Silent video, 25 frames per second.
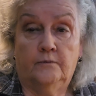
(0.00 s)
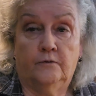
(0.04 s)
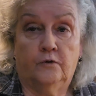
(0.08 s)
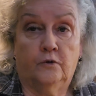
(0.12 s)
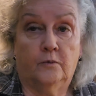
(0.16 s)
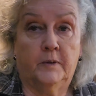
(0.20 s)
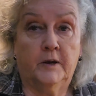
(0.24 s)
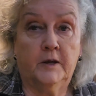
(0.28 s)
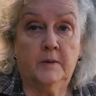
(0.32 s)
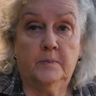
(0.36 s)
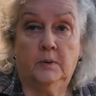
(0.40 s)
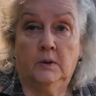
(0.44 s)

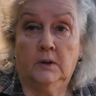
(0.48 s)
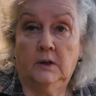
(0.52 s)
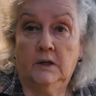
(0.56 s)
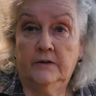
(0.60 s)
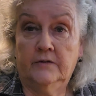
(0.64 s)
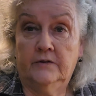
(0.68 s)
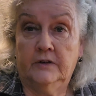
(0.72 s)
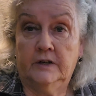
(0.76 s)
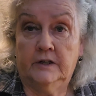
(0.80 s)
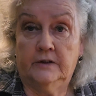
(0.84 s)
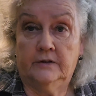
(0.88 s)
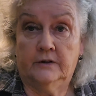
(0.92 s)
for people
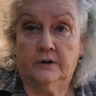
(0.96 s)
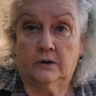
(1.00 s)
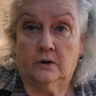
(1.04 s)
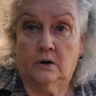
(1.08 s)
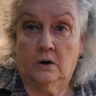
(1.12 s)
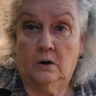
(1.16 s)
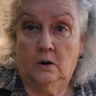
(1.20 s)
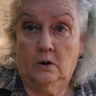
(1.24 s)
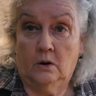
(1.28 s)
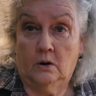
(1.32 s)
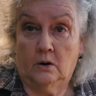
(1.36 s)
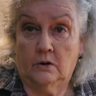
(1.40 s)
living in their
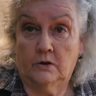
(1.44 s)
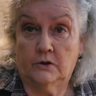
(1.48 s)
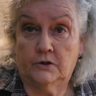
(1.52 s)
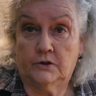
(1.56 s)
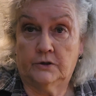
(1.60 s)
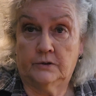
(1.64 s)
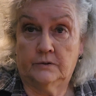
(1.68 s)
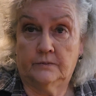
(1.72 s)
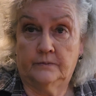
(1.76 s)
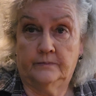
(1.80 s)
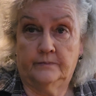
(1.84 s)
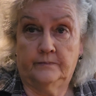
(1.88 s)

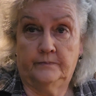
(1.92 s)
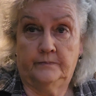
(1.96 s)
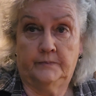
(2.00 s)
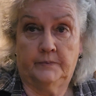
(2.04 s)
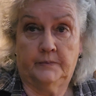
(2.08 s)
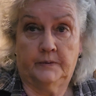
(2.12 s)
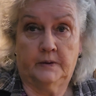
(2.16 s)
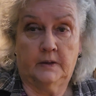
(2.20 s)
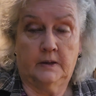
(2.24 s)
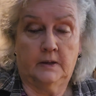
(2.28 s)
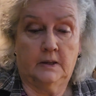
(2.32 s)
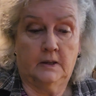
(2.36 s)
cars.
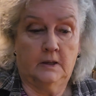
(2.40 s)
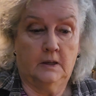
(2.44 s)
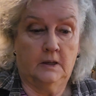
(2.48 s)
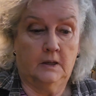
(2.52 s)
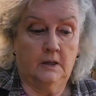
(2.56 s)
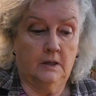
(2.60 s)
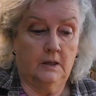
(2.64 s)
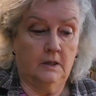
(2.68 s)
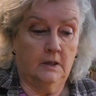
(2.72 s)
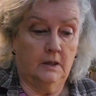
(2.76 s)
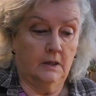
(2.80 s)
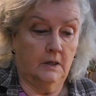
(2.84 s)

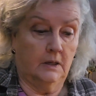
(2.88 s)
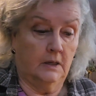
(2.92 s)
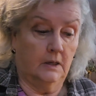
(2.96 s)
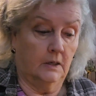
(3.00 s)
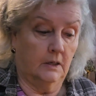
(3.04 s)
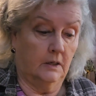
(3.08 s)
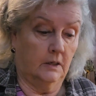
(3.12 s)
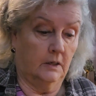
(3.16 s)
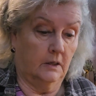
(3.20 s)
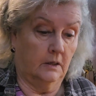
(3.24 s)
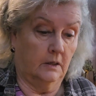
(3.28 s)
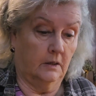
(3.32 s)

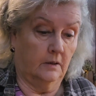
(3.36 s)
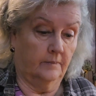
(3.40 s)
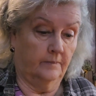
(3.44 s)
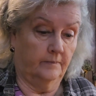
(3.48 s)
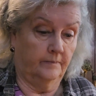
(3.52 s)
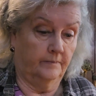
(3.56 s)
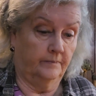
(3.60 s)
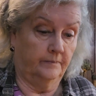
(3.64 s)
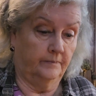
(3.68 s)
Uh,